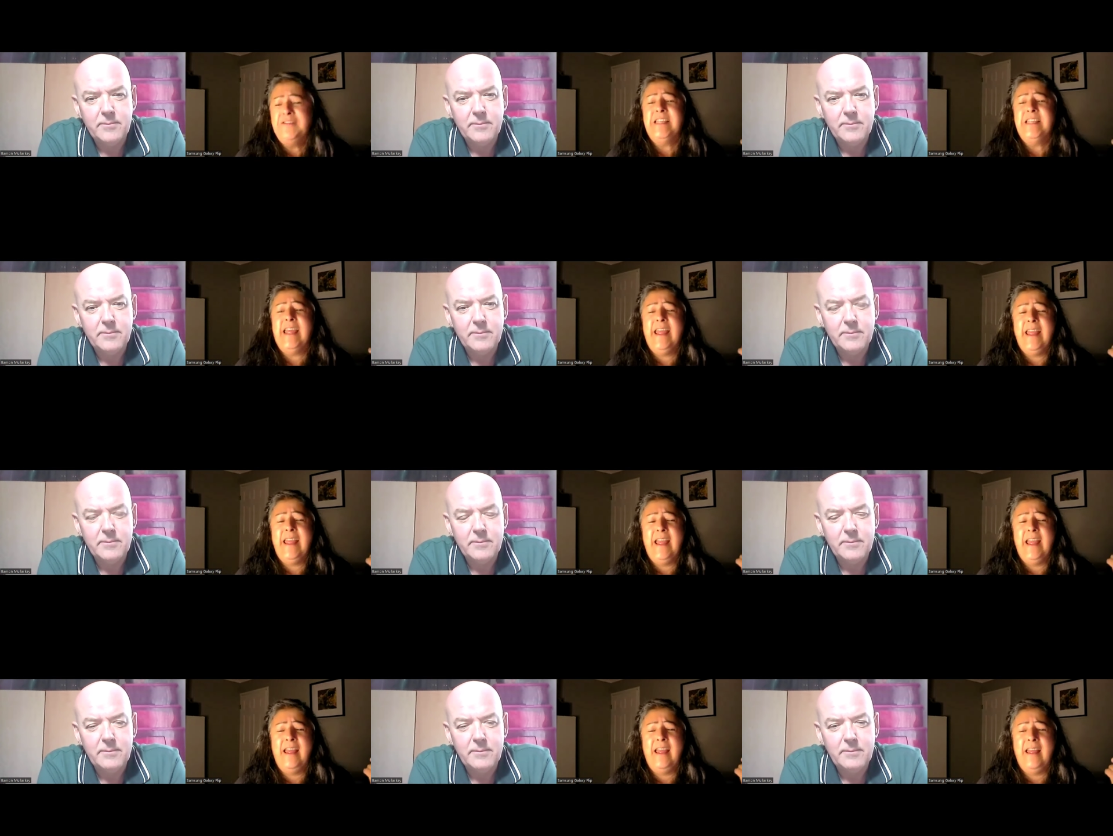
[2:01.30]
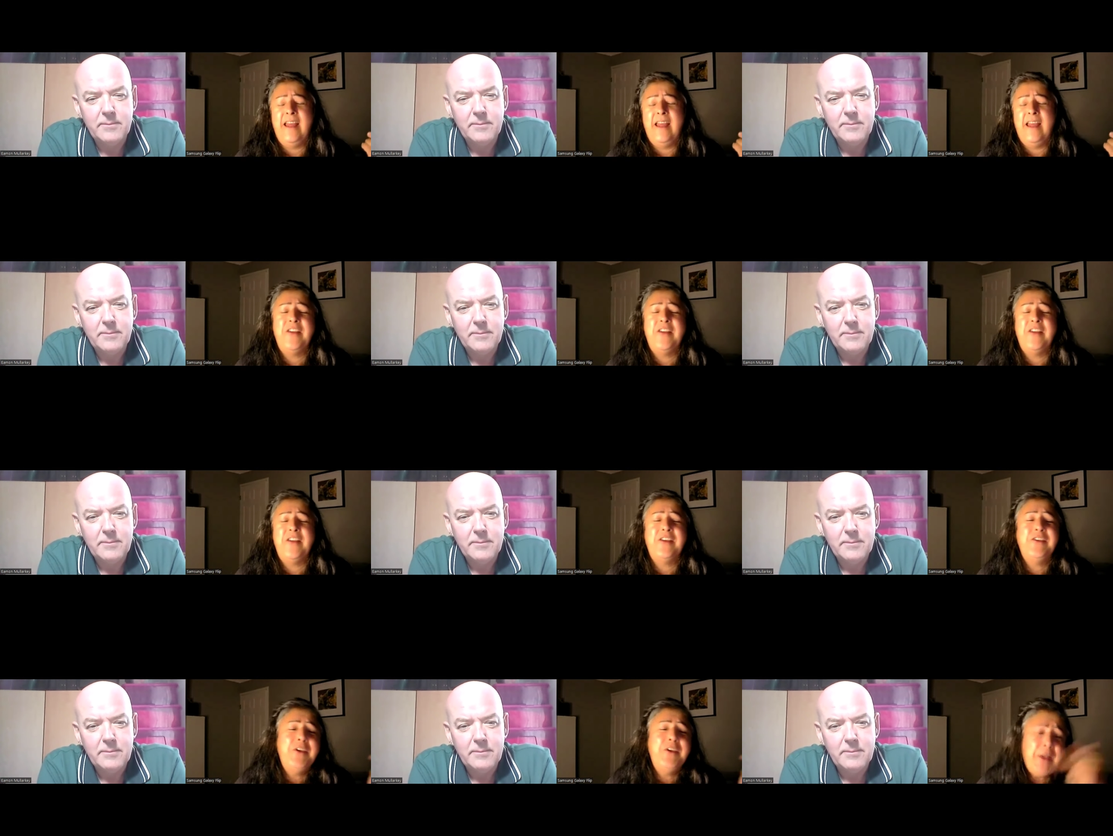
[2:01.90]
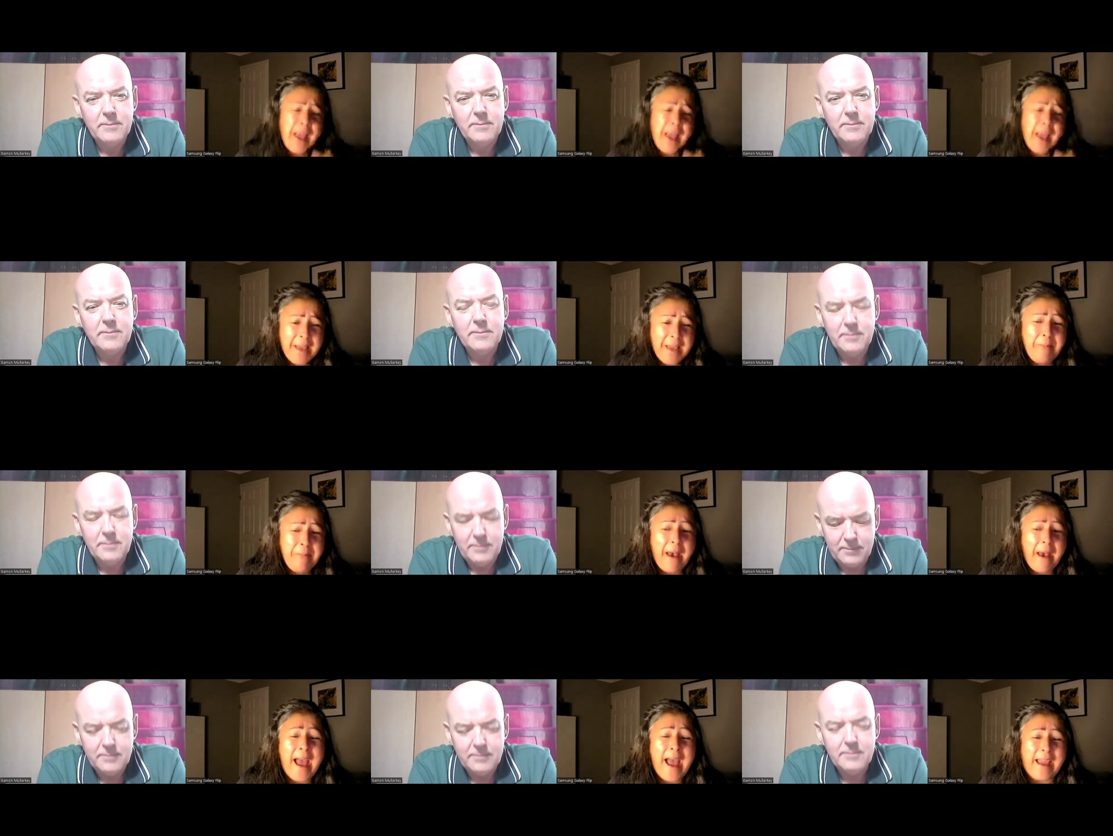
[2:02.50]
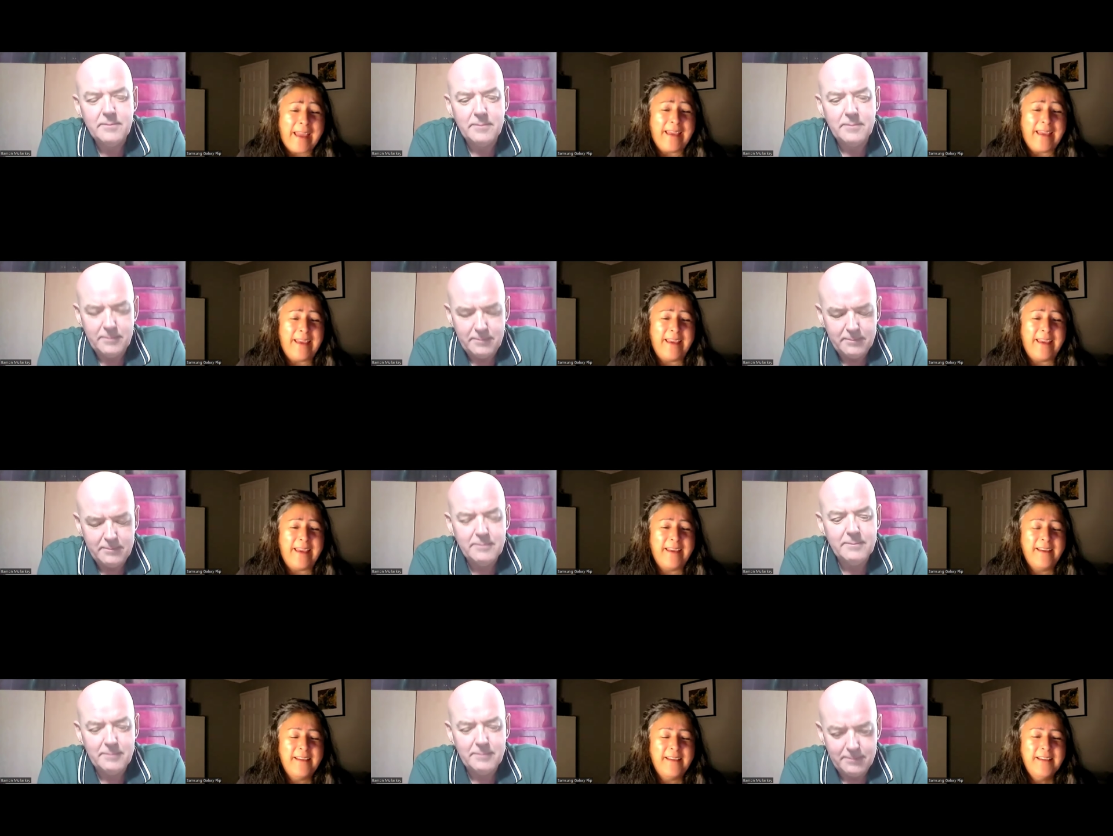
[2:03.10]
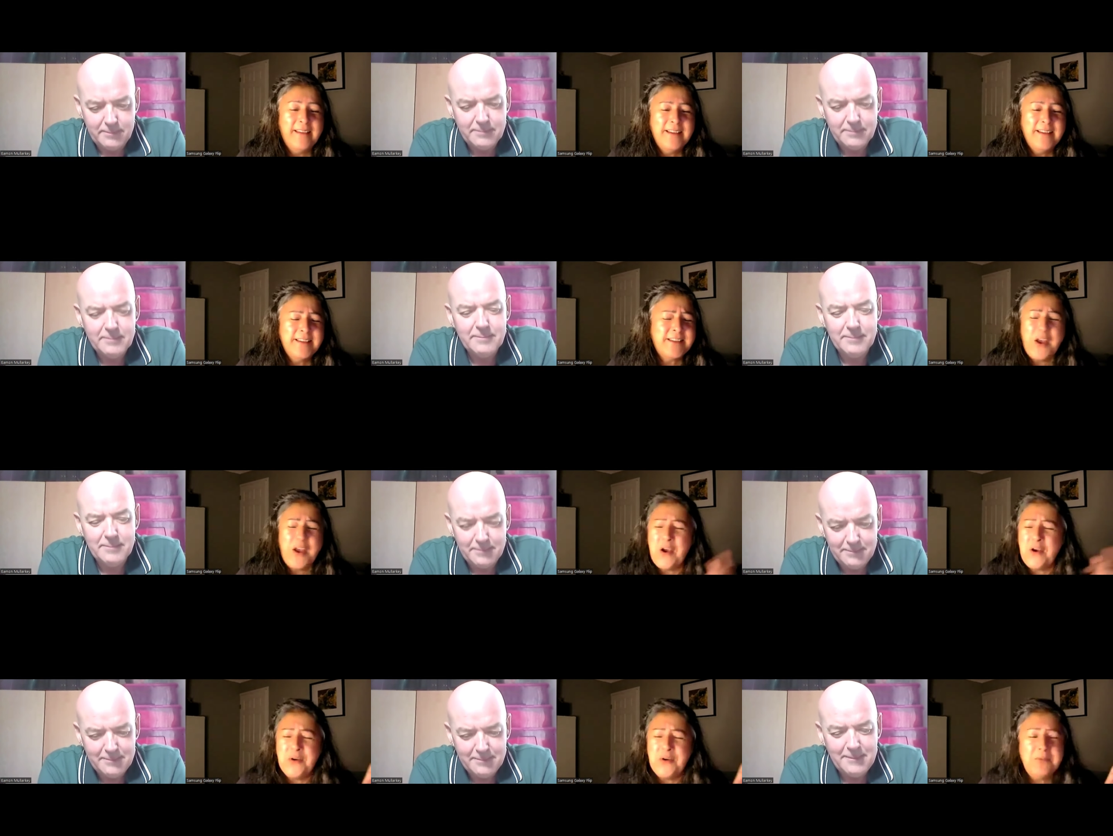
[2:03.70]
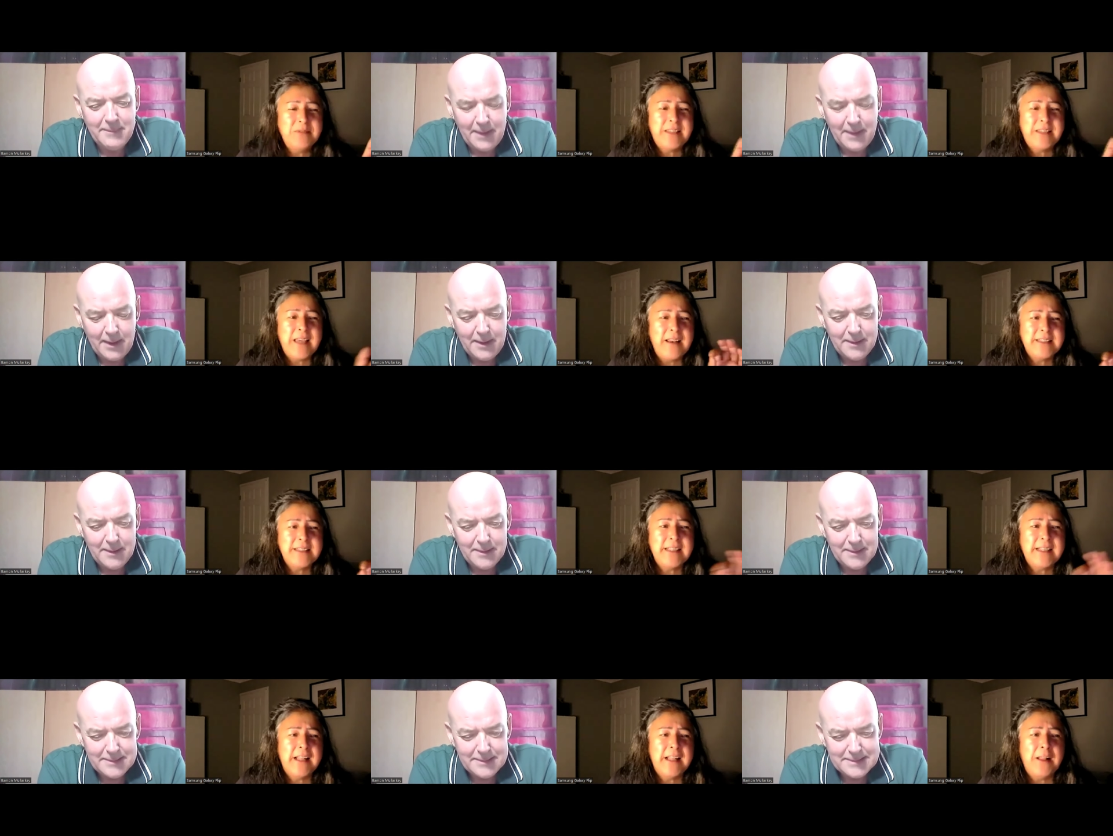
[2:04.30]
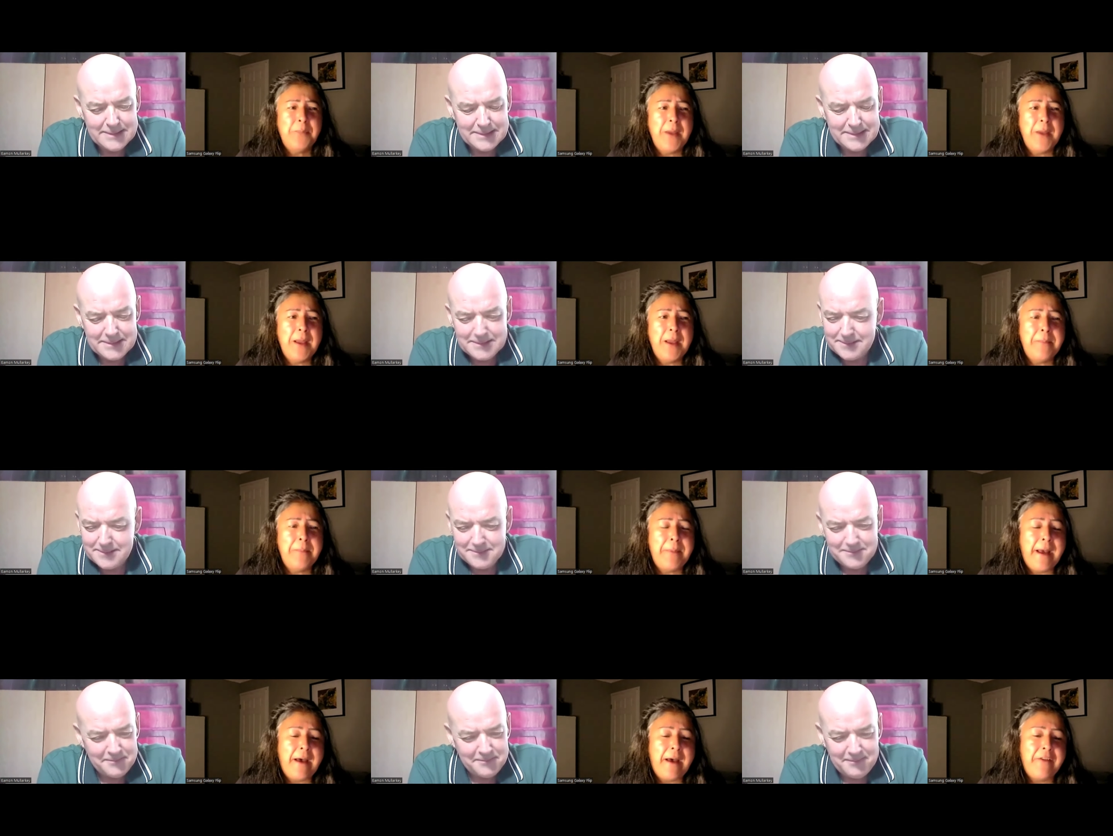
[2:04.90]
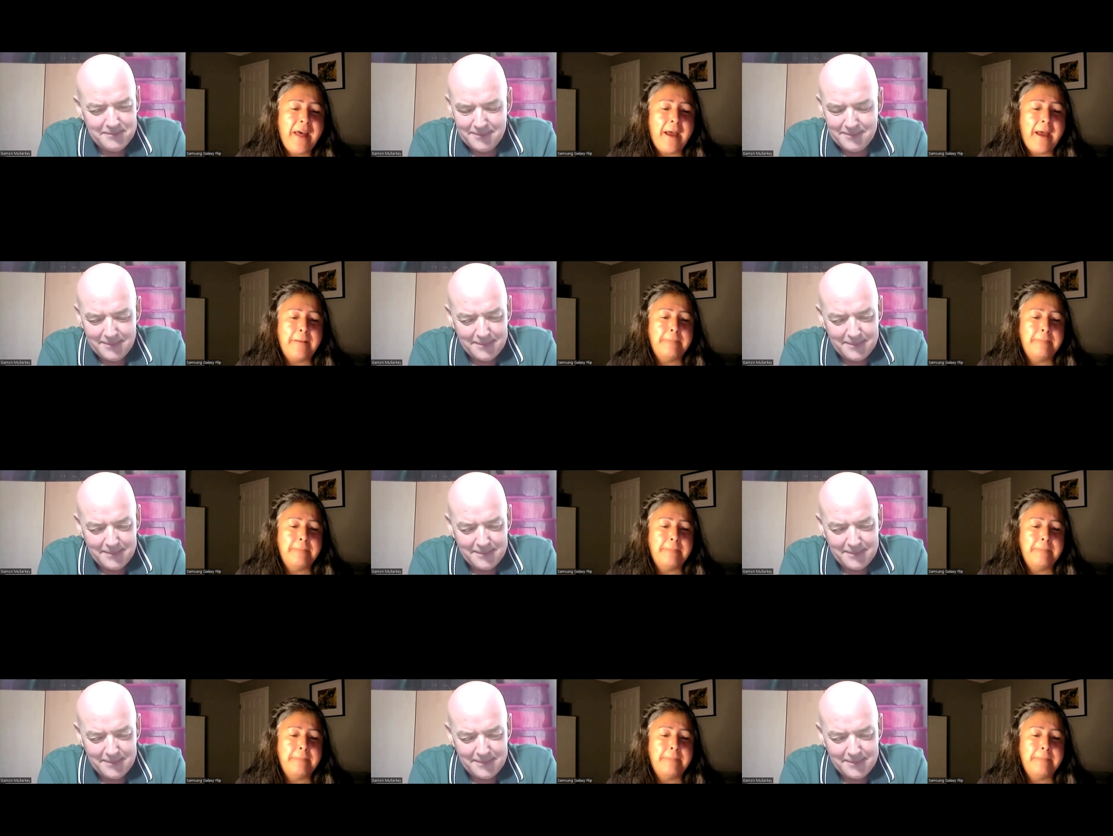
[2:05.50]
Speaker 1: it and then you came back. So tell us a little bit about that.